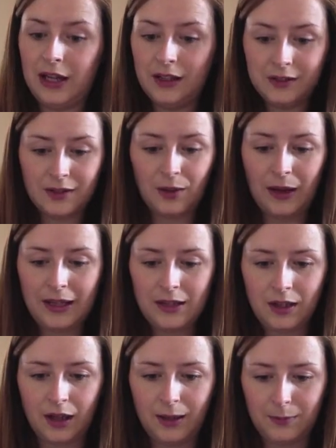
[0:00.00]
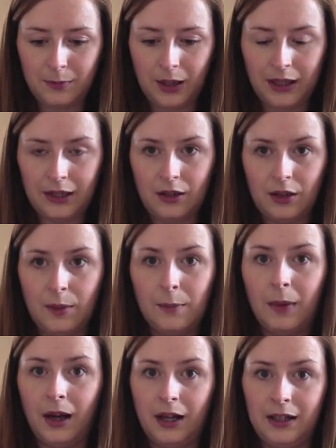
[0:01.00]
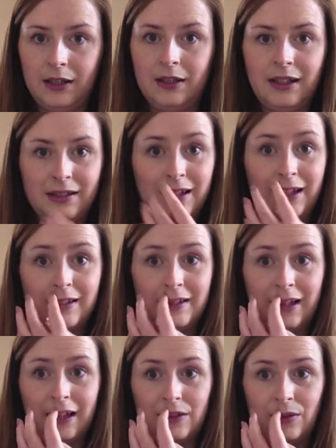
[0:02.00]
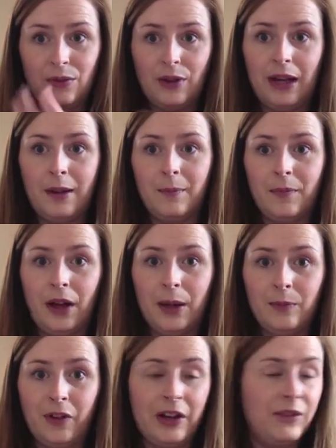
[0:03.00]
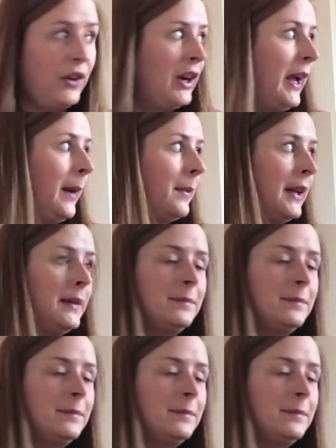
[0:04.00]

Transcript: so anytime I can combine knitting and stationery, I'm very, very happy.